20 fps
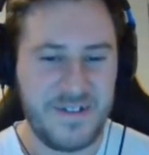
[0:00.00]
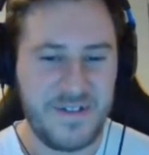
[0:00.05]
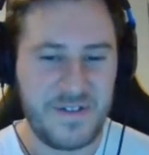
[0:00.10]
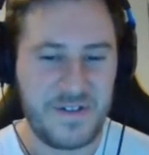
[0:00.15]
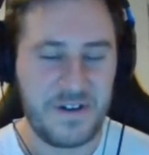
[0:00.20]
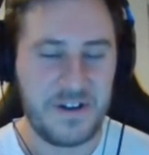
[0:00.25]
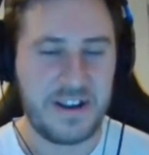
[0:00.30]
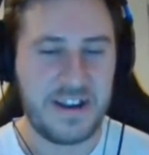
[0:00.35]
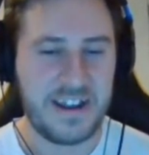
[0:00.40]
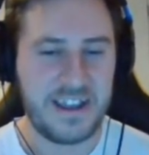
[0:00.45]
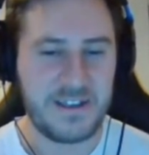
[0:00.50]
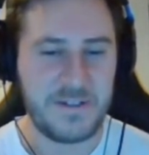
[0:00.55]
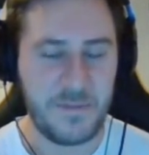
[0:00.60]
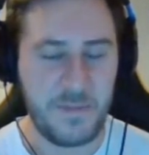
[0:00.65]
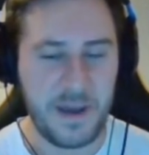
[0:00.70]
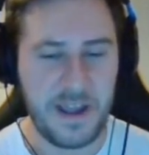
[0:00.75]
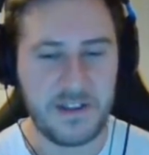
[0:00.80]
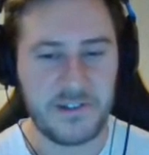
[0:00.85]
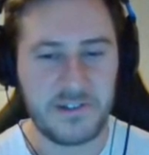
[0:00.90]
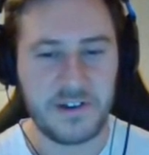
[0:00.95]
looking at his
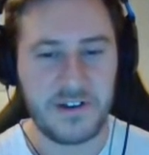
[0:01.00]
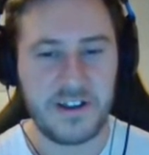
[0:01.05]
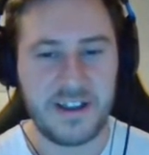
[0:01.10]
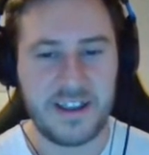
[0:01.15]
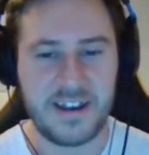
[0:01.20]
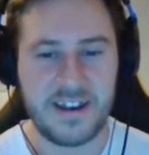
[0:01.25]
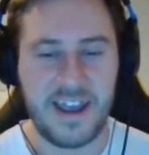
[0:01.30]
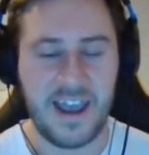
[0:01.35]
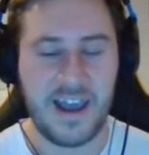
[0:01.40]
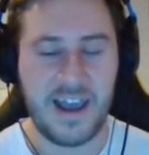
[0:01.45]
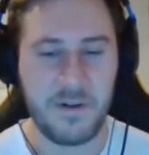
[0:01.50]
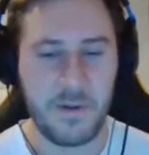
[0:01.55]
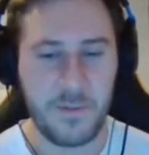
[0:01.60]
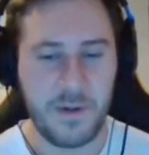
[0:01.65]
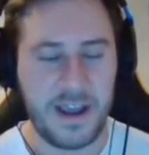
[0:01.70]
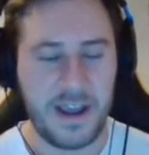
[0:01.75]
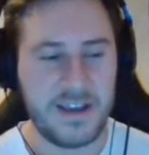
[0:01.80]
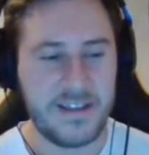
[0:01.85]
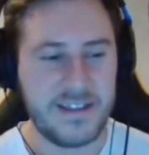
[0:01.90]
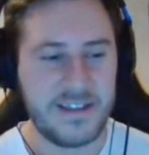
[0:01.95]
picture, looking at how he
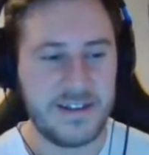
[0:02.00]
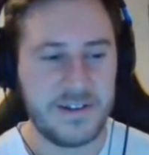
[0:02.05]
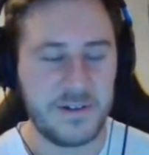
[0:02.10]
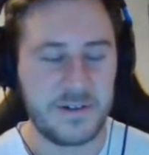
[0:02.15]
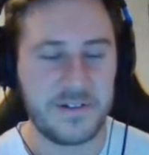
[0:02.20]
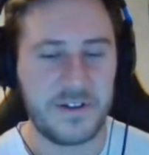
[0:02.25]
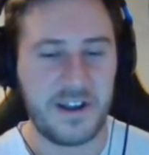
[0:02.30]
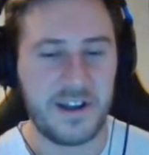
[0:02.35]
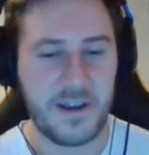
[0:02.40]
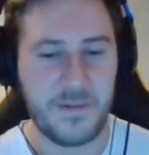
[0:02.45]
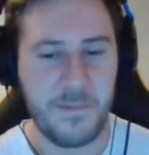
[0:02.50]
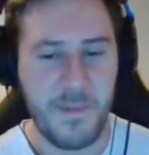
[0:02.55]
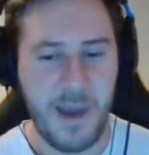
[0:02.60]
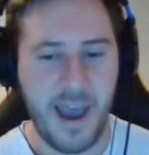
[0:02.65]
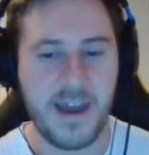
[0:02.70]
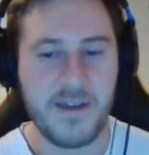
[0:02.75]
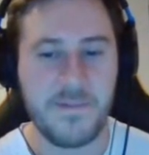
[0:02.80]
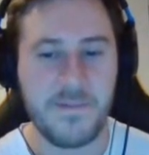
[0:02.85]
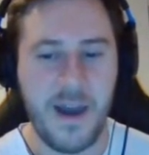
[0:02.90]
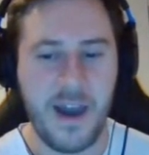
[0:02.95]
plays, he looks like a
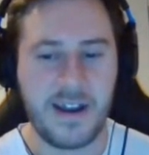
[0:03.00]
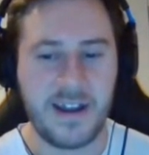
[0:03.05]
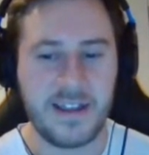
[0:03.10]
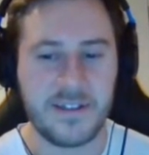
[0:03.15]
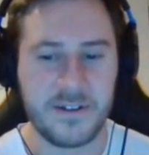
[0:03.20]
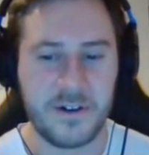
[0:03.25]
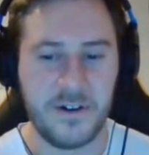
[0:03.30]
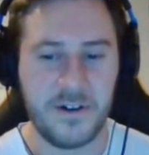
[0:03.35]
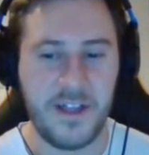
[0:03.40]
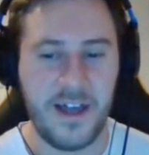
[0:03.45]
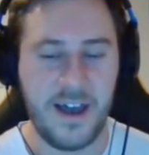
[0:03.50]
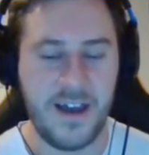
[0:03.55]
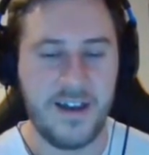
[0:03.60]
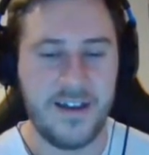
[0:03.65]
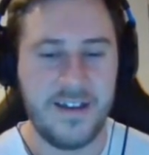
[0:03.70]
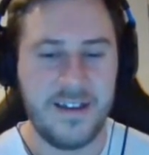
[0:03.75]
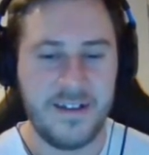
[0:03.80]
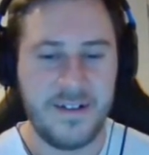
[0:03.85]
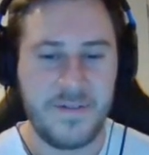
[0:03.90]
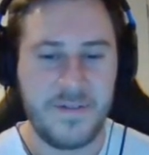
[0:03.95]
madman. He's got
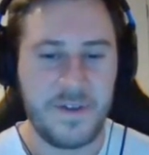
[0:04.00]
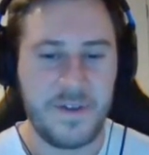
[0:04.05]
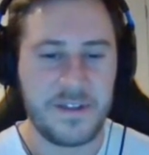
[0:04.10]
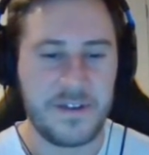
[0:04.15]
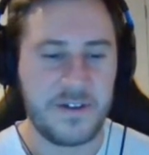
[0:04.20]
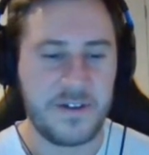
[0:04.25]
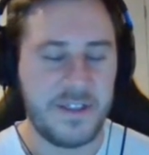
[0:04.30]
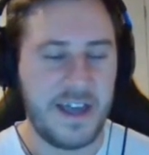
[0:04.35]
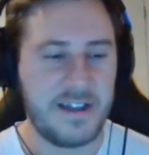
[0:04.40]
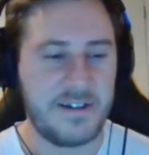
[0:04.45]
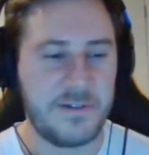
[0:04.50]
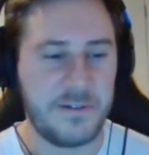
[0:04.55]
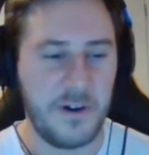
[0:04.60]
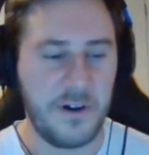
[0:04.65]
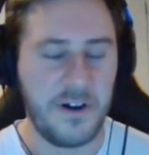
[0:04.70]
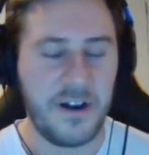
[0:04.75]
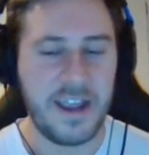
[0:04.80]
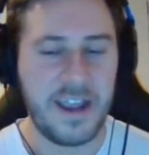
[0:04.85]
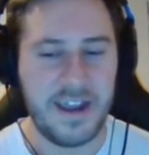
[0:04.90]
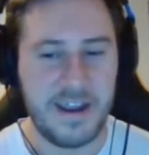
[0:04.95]
that
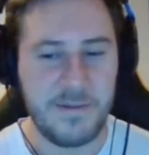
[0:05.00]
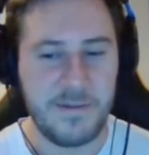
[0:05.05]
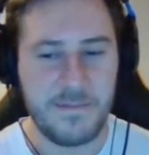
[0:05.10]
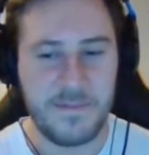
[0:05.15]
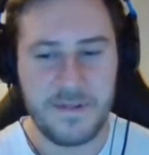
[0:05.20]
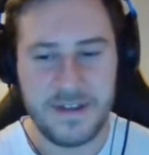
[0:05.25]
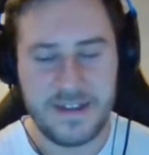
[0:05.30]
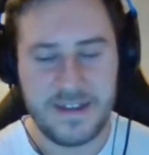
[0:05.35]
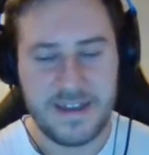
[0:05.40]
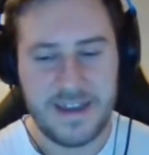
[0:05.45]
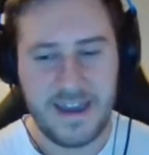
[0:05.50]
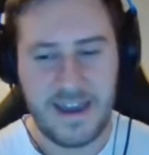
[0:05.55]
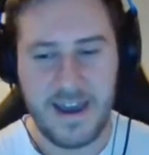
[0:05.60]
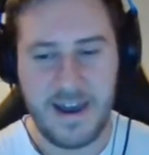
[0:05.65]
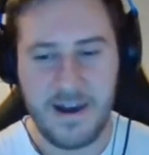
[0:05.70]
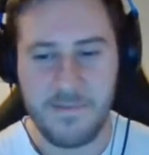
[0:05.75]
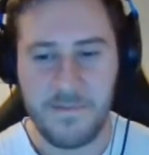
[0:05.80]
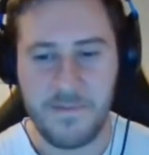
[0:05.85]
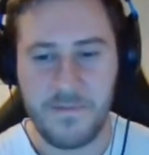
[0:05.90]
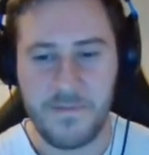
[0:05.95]
dog in him.
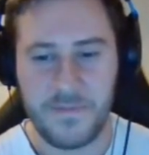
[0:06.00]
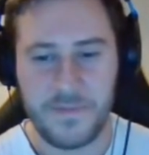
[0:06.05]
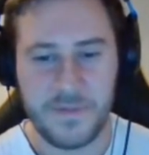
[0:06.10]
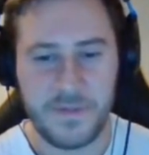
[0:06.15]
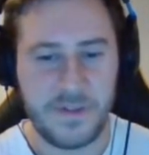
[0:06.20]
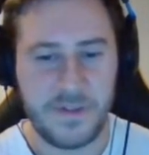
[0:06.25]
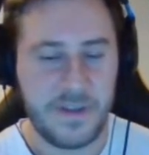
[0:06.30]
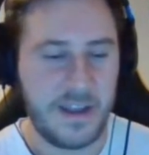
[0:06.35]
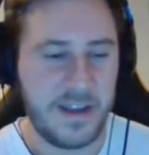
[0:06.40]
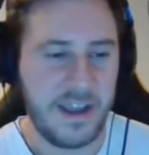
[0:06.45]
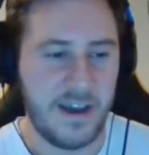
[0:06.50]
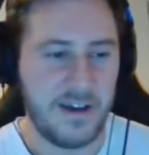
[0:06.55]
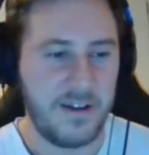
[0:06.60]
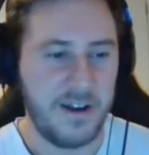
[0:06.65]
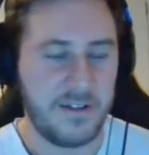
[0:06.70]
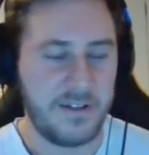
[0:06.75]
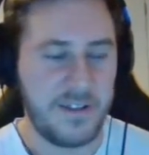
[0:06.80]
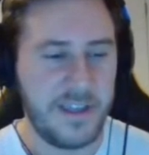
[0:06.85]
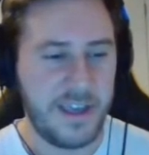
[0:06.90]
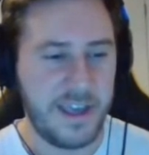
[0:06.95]
And yeah,
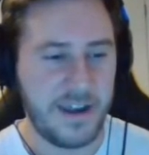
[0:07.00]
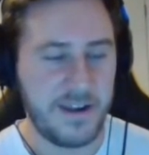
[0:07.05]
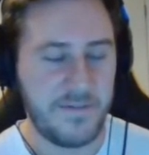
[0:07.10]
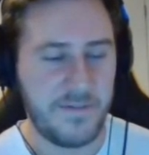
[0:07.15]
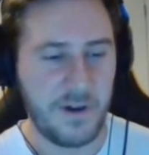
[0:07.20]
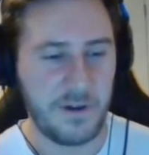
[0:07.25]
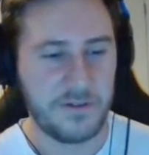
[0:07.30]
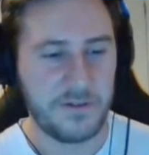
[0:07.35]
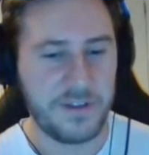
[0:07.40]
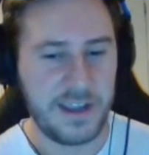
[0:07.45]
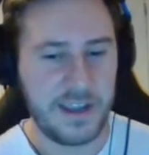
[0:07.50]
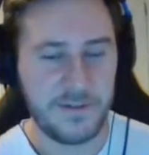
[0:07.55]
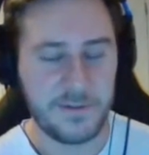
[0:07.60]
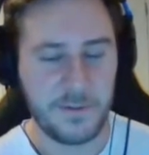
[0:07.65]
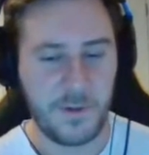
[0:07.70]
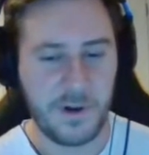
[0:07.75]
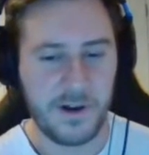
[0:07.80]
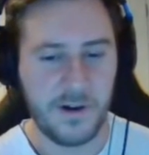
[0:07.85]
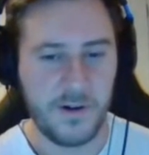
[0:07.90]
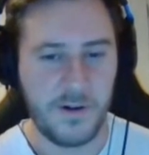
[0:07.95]
I think NFL teams
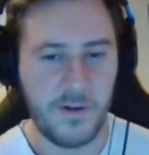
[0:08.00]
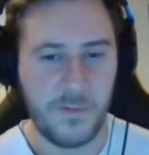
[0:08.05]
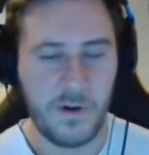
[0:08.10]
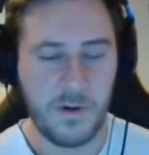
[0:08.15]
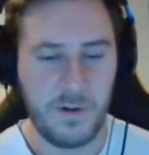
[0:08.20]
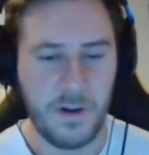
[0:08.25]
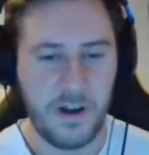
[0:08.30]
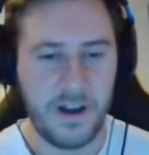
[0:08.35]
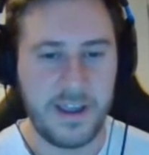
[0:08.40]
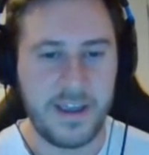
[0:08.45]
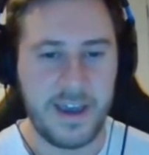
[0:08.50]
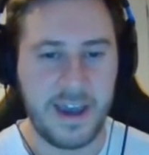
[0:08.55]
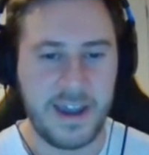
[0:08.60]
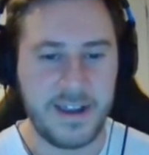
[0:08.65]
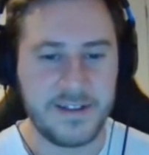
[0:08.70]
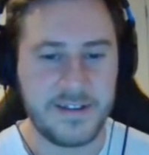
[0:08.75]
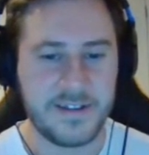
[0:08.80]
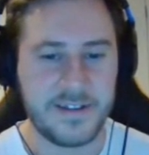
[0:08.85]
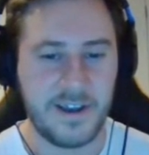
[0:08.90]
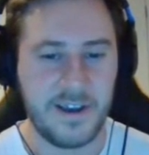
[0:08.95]
will like
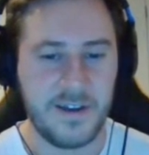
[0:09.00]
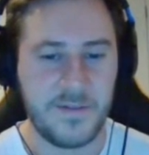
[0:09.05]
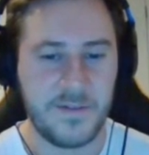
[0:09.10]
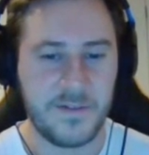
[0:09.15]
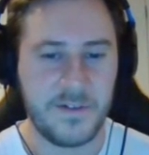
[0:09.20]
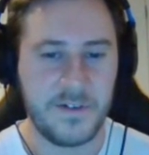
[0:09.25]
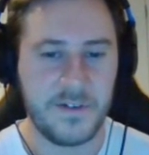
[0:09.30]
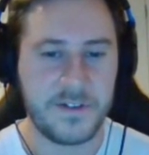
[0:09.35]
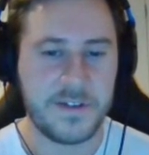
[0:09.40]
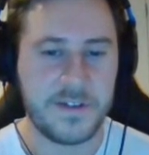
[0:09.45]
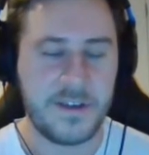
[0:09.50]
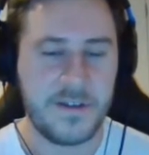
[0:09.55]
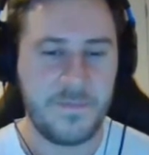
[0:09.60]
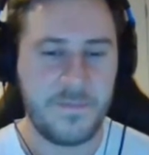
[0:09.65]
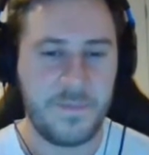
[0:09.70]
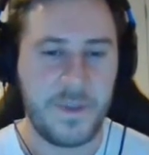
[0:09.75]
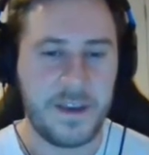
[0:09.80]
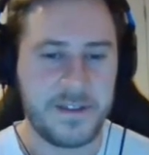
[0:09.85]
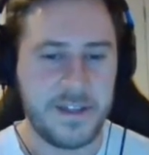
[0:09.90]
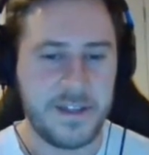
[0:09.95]
Cade Stover as
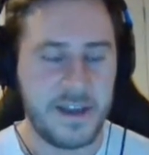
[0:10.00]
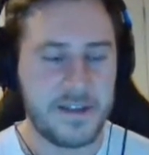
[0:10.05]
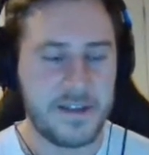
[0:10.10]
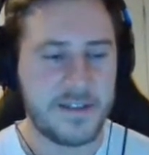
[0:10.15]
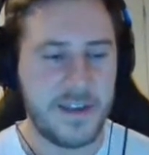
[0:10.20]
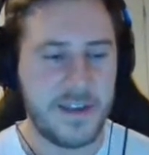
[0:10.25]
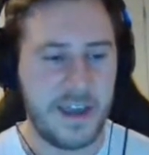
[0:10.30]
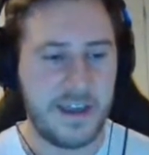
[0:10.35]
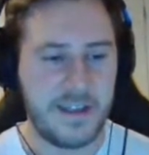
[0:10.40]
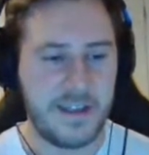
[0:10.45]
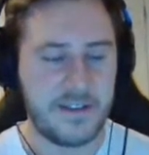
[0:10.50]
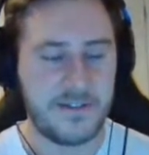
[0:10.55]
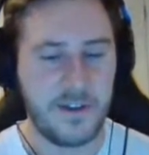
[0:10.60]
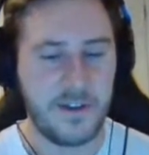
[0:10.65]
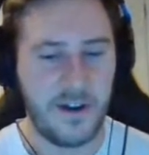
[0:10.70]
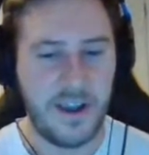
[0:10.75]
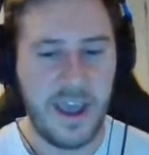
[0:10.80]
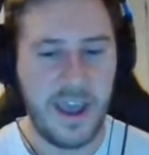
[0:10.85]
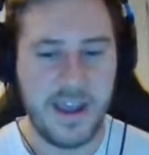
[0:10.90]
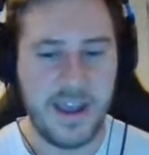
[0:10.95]
that second
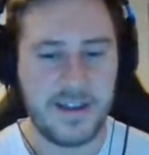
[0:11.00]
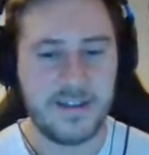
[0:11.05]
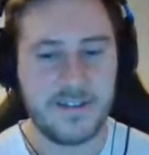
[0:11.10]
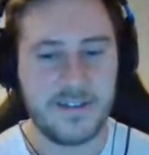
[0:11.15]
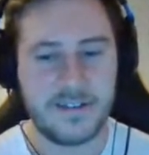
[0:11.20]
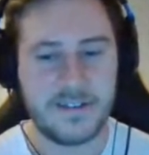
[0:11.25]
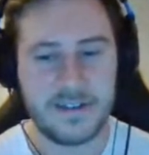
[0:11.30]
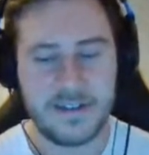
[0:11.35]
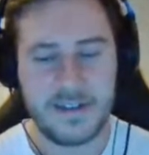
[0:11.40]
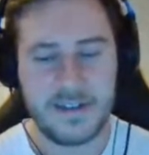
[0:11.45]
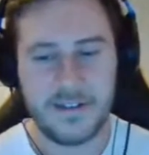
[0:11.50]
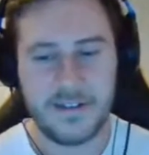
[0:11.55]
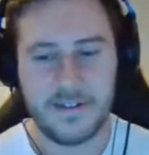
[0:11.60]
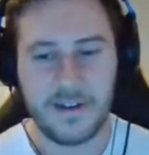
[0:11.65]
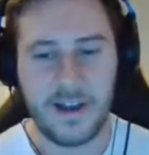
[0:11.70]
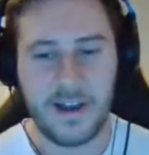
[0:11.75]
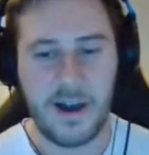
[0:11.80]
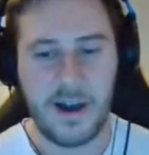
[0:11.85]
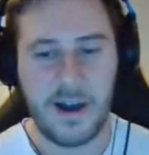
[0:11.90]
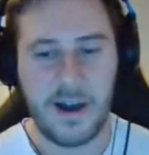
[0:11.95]
tight end
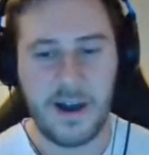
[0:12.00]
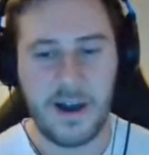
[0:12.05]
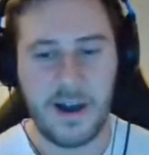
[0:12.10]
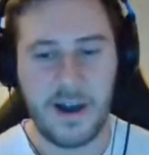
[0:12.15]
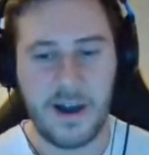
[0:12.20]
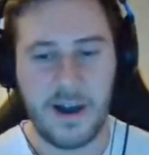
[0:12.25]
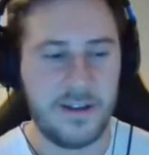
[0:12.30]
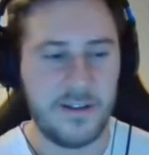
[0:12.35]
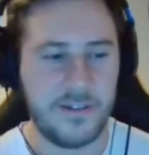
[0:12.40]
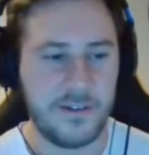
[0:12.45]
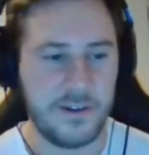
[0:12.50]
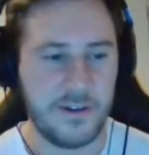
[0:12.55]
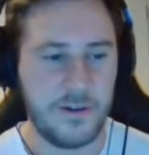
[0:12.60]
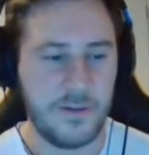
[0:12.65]
to come in and